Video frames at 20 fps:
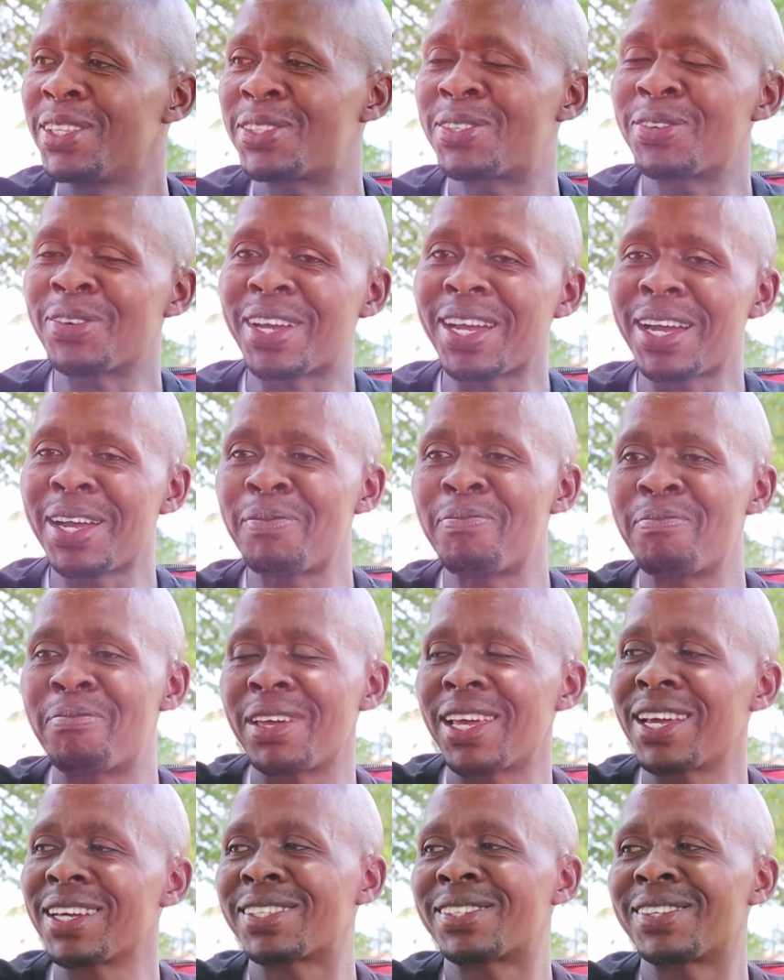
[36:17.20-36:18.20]
to come
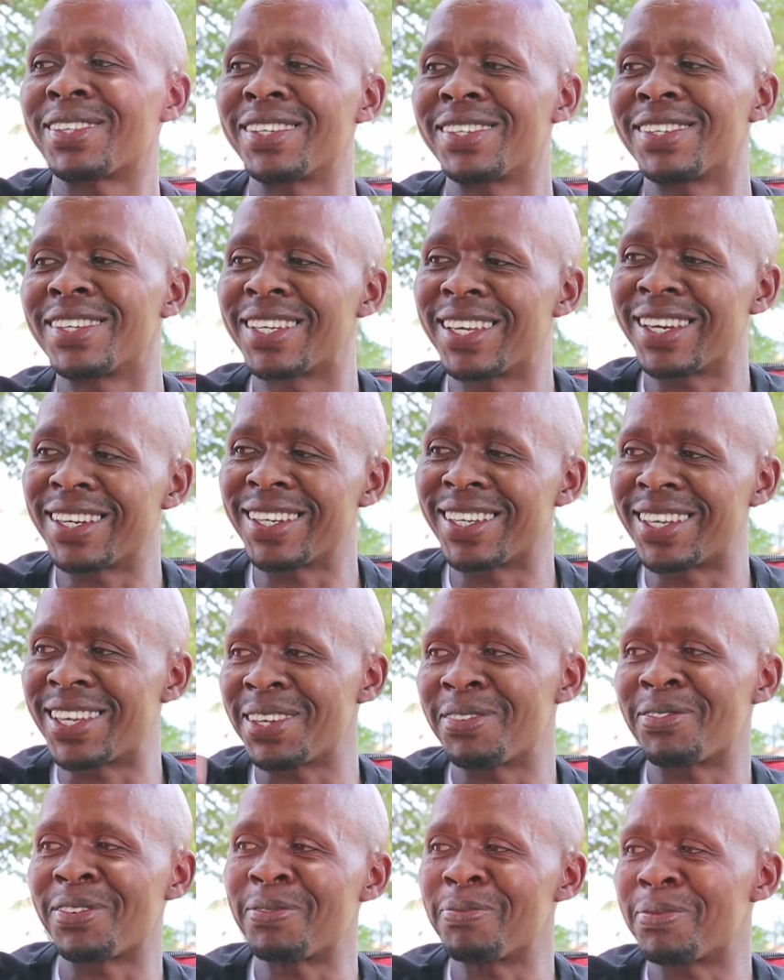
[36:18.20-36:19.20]
back so that you can
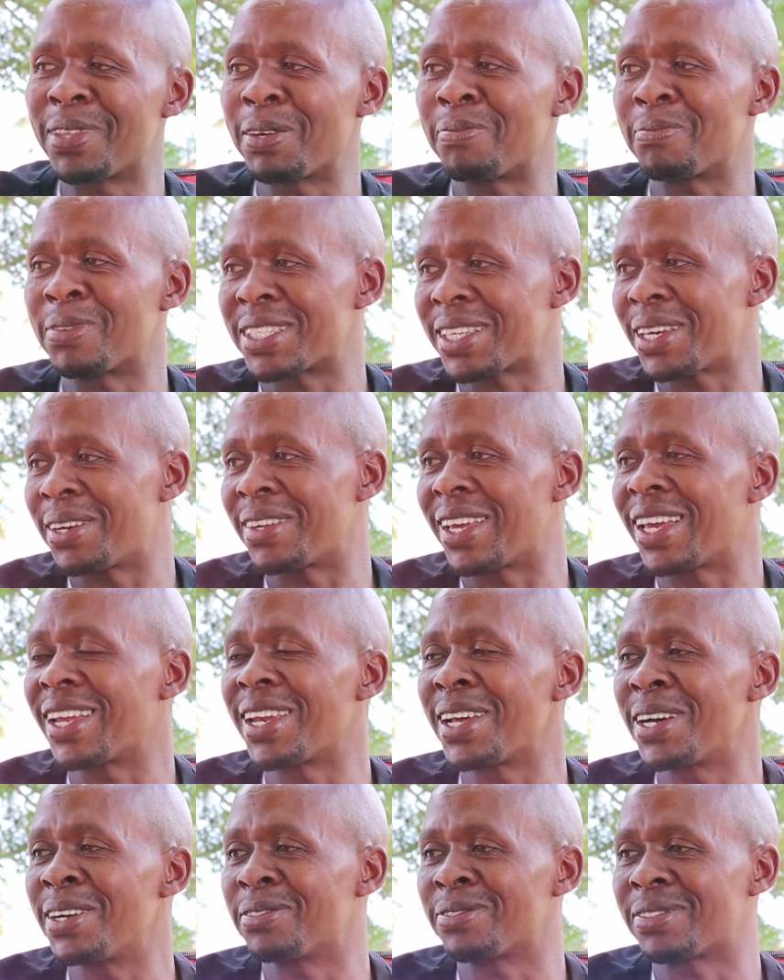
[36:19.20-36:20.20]
give them a
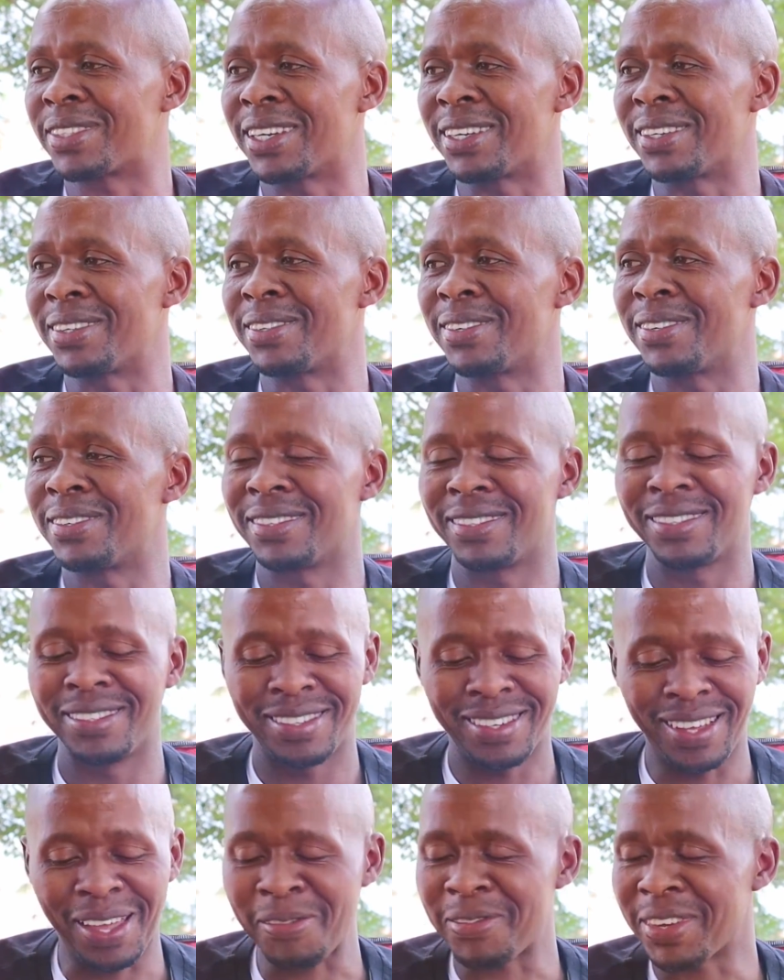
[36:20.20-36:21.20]
laughter,
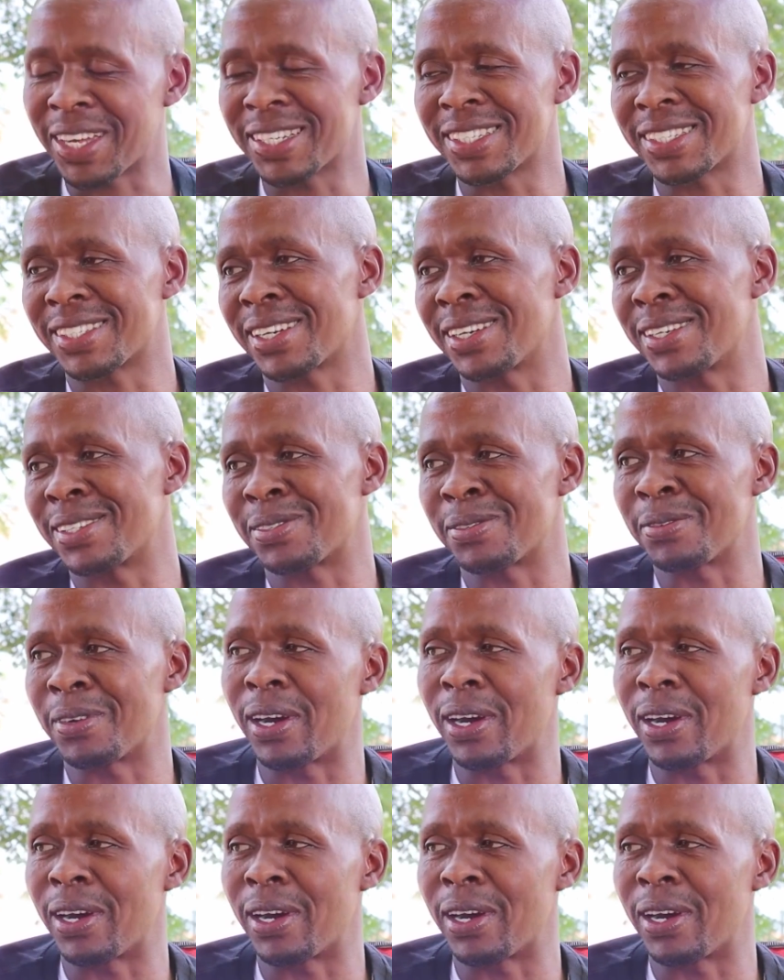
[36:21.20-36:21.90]
A very stressful one.